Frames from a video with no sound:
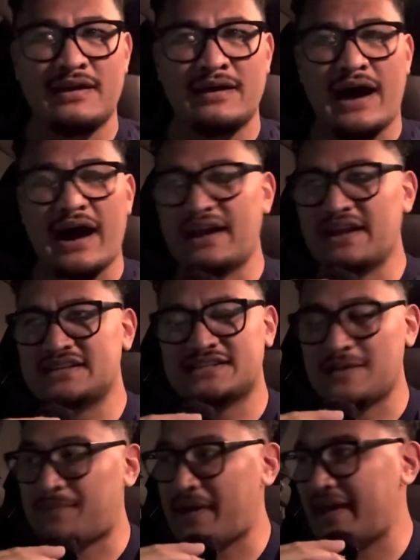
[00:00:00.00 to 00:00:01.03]
Unless
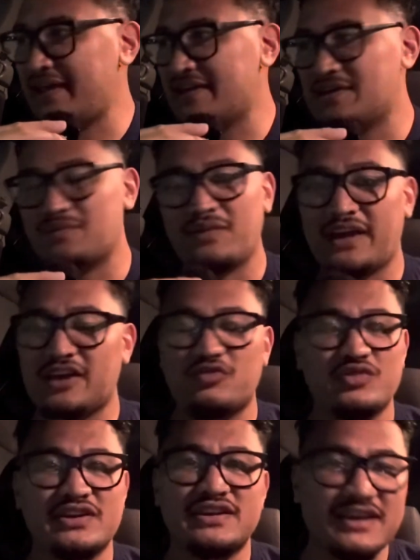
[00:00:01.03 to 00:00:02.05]
they're paying him like
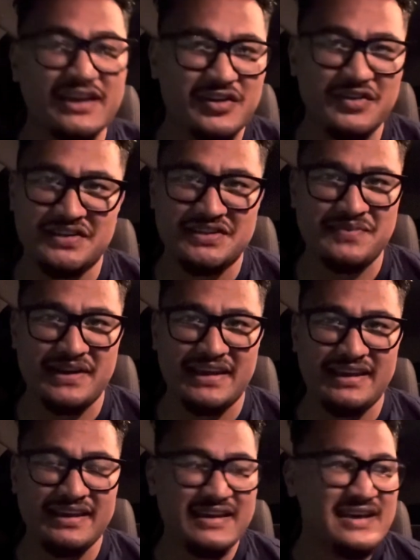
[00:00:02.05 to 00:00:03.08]
ridiculous
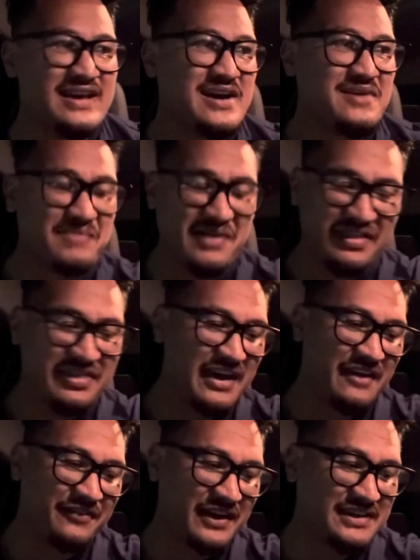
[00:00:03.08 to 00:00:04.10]
money. But
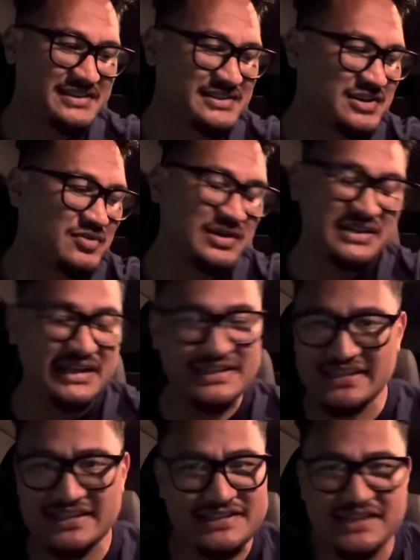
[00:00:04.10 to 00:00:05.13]
that fight still, it
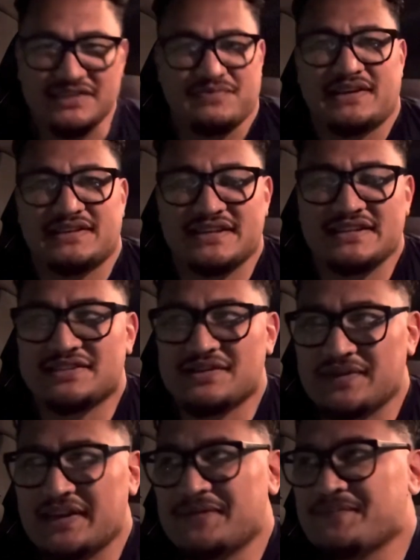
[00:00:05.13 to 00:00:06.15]
just doesn't make sense to me.